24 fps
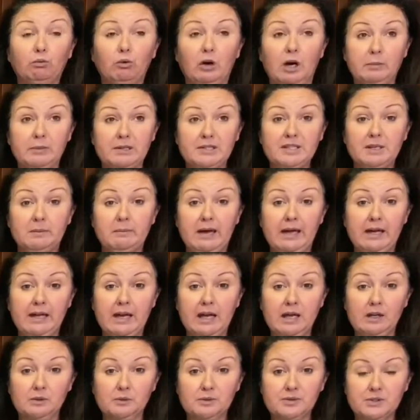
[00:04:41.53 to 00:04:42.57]
Roma
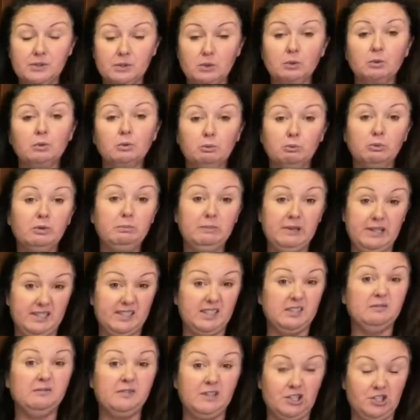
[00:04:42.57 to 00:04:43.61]
tomatoes would be
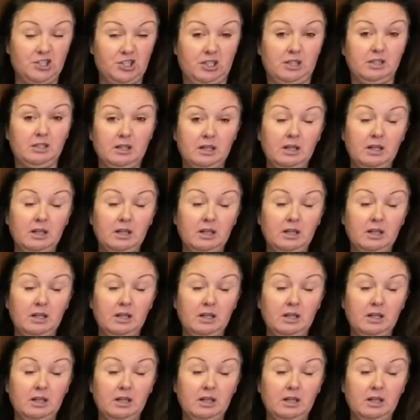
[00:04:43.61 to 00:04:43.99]
sufficient.